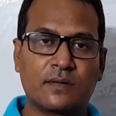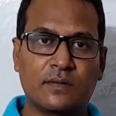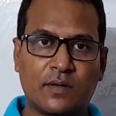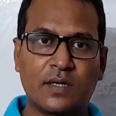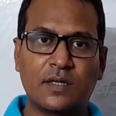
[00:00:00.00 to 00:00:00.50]

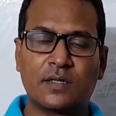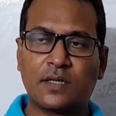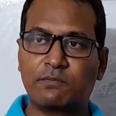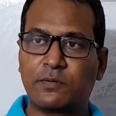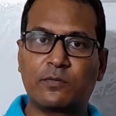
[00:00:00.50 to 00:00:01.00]
Okay,
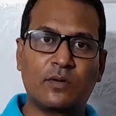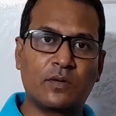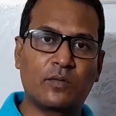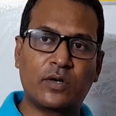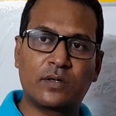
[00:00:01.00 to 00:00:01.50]
some people
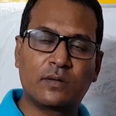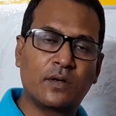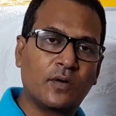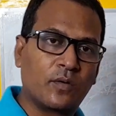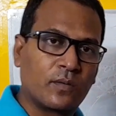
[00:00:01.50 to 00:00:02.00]
when
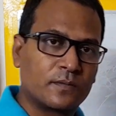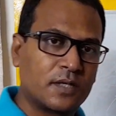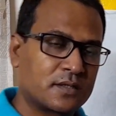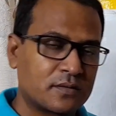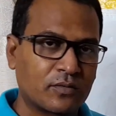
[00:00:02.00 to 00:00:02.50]

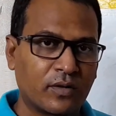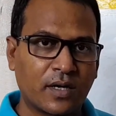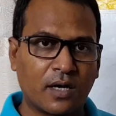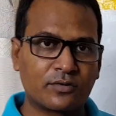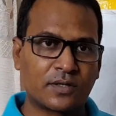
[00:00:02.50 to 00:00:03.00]
just going
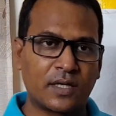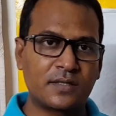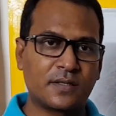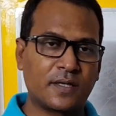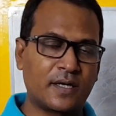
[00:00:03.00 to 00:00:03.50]
outside
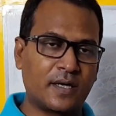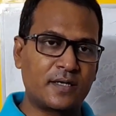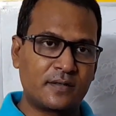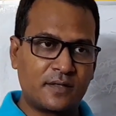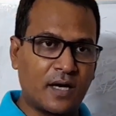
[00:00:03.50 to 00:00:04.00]
and any
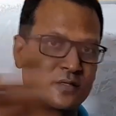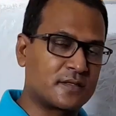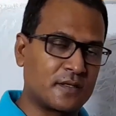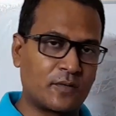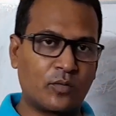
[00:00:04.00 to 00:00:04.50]
dust
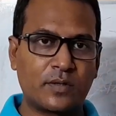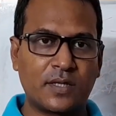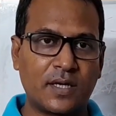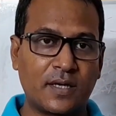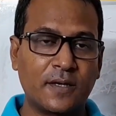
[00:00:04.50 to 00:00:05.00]
over
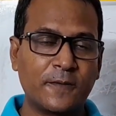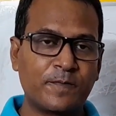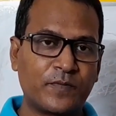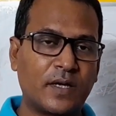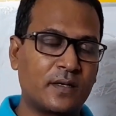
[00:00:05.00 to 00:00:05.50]
there,
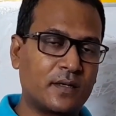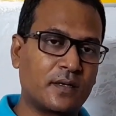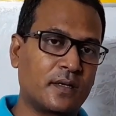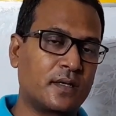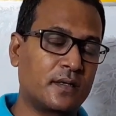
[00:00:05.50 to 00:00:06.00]
then
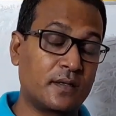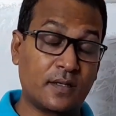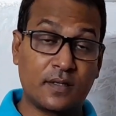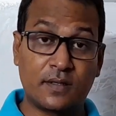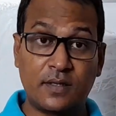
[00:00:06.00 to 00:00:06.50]

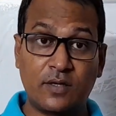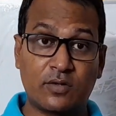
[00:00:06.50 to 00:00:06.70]
he